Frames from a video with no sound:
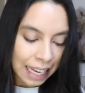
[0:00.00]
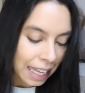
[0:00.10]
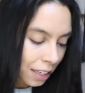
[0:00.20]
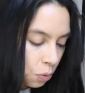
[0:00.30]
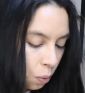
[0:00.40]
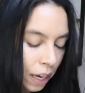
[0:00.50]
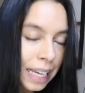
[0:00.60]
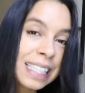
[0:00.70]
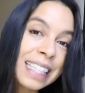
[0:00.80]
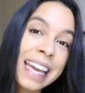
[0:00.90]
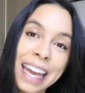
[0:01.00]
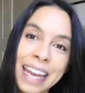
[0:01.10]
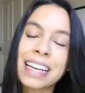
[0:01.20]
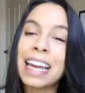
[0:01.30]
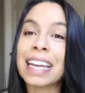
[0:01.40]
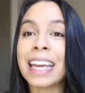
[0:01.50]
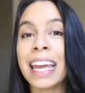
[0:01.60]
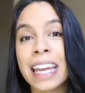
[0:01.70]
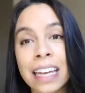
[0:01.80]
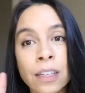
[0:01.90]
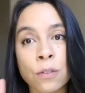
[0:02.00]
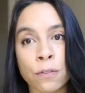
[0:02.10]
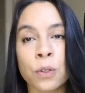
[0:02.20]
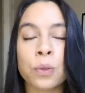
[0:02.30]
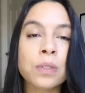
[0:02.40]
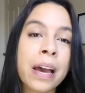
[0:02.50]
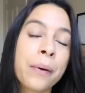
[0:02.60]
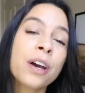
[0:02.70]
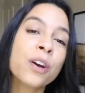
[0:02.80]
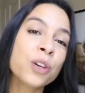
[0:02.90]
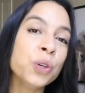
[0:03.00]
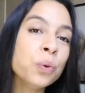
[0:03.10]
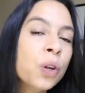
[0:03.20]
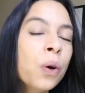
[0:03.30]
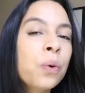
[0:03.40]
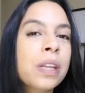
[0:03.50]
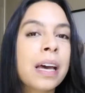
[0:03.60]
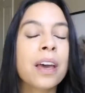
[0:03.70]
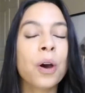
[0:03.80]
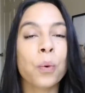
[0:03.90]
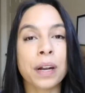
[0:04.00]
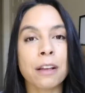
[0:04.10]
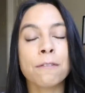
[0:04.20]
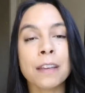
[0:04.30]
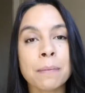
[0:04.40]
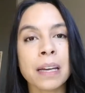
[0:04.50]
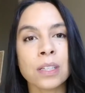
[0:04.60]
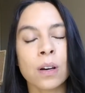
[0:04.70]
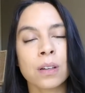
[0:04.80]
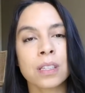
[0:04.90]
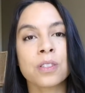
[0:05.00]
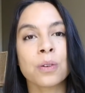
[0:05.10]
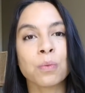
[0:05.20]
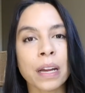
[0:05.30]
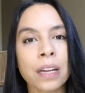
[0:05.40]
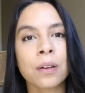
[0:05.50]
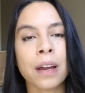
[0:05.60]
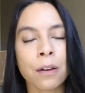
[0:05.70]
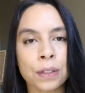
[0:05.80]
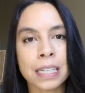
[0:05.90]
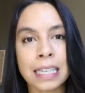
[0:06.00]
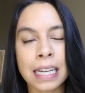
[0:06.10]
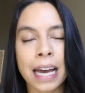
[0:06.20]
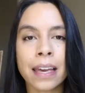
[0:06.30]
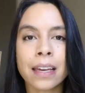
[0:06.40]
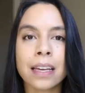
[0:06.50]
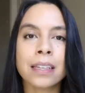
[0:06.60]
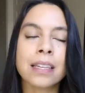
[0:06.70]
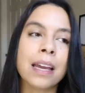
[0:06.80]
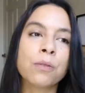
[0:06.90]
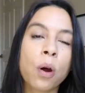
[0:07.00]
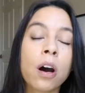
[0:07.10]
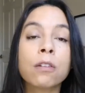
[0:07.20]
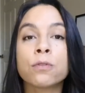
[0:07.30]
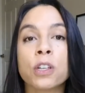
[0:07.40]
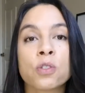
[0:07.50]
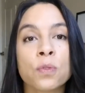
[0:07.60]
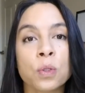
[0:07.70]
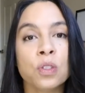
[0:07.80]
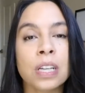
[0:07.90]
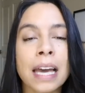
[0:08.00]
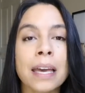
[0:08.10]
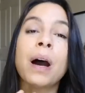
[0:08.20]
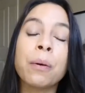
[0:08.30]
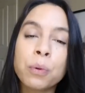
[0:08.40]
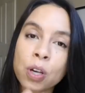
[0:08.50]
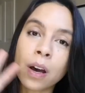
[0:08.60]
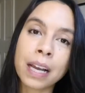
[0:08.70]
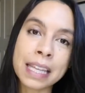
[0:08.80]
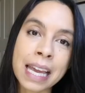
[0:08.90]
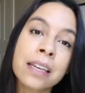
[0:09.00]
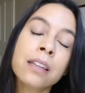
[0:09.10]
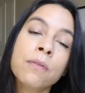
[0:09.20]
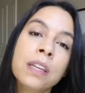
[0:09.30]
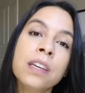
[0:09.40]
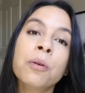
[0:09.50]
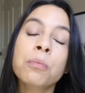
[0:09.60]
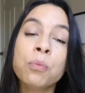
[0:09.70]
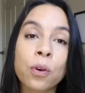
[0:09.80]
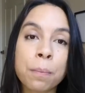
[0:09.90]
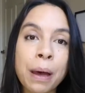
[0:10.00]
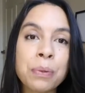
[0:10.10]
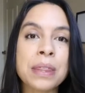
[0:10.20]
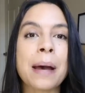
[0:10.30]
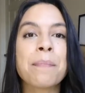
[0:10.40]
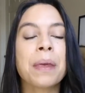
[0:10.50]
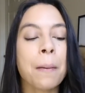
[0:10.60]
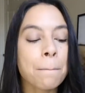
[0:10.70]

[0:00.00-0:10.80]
It is where I take a canned food. Now, you know that what I feed my dogs as their regular everyday diet is a raw, fresh food diet. I will talk at the end of the video more about that.